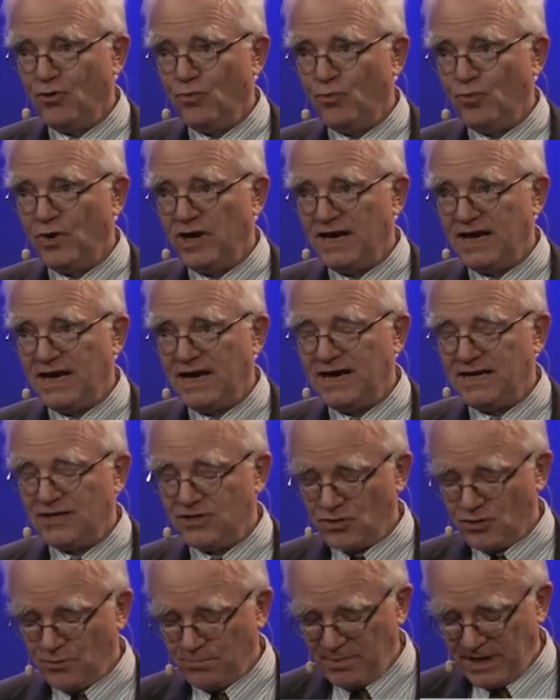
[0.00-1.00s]
We
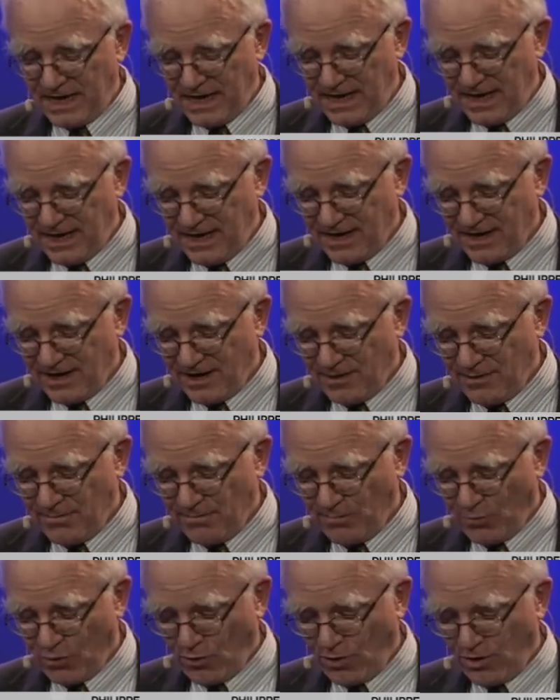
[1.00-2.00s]
need to be
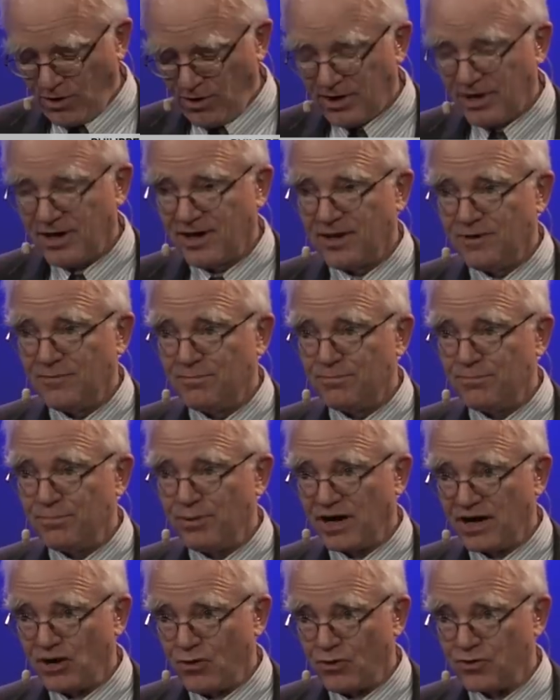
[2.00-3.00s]
more
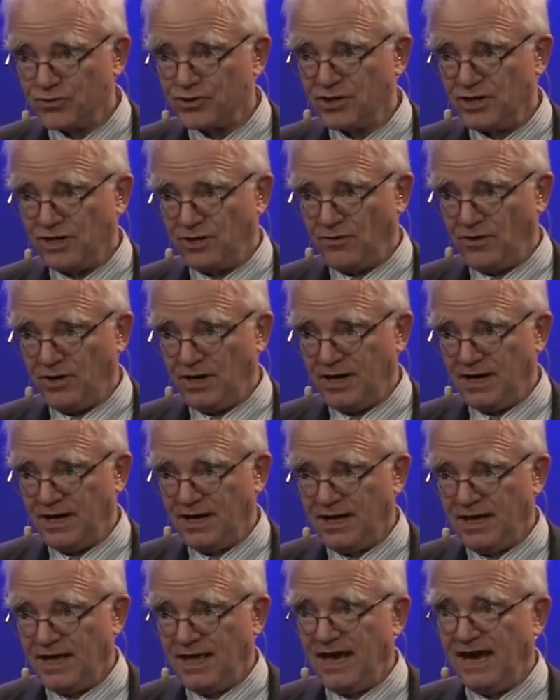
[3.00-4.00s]
precautionary
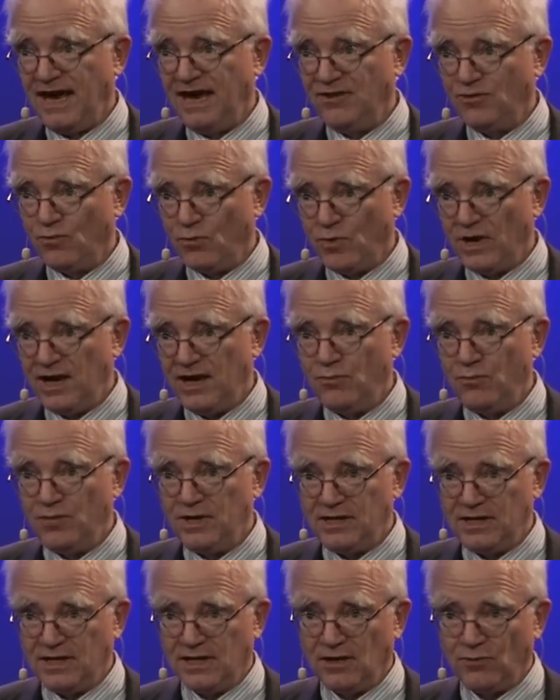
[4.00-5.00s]
in the way we
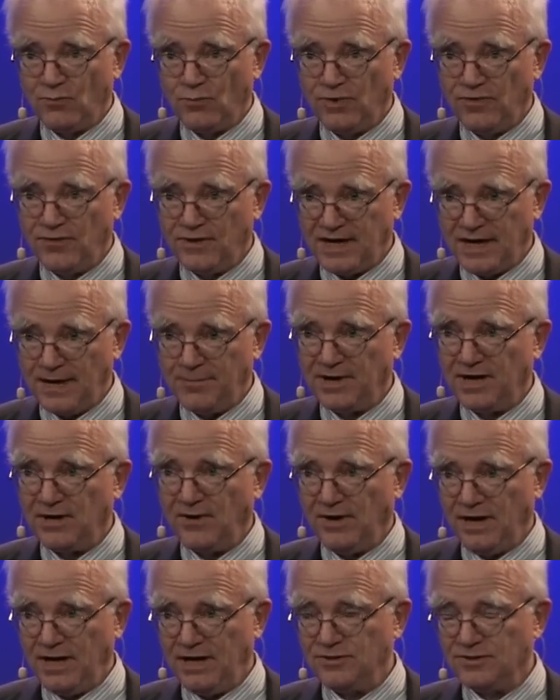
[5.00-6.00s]
deal with
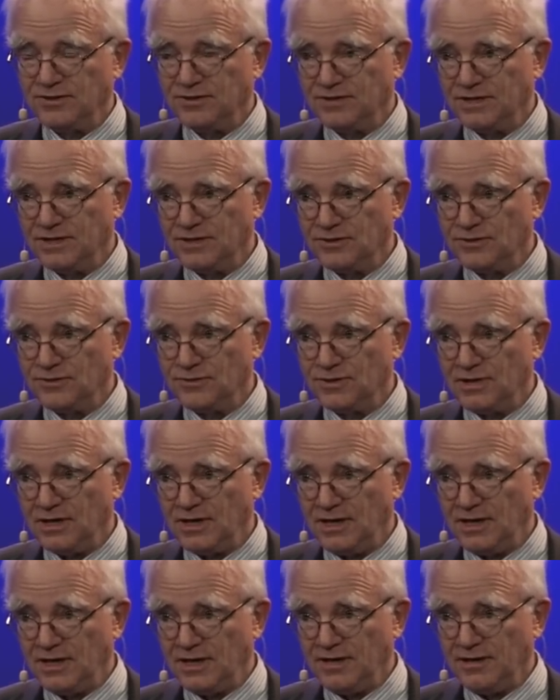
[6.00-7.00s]
chemical agents in
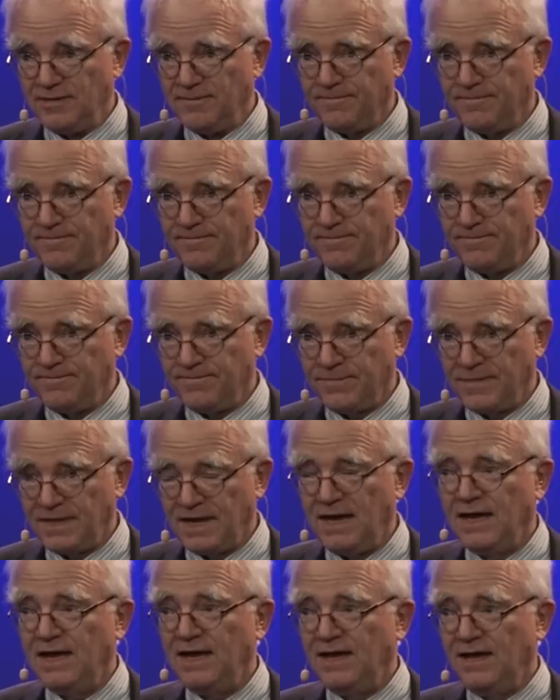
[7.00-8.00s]
society.
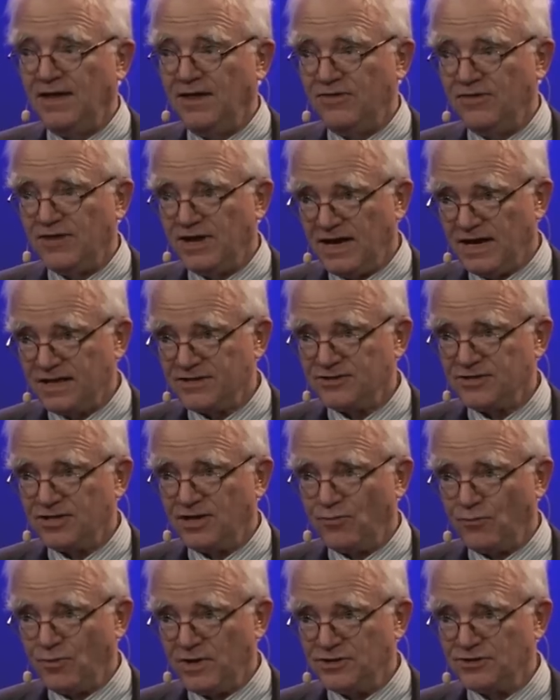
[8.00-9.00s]
The next
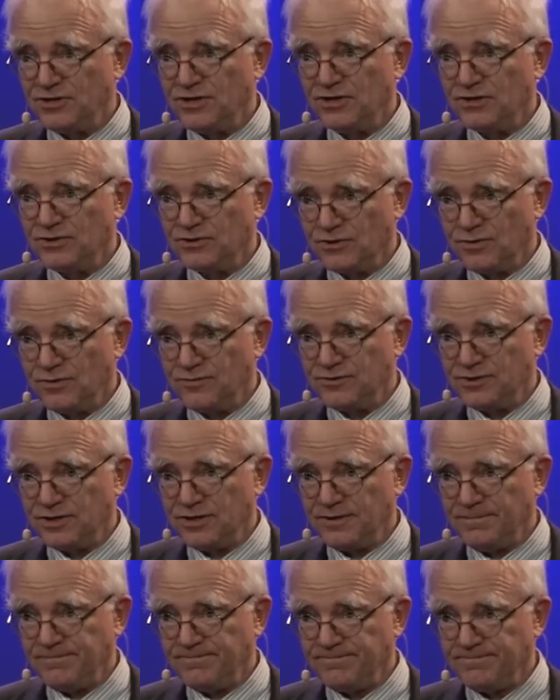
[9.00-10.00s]
generation deserves it.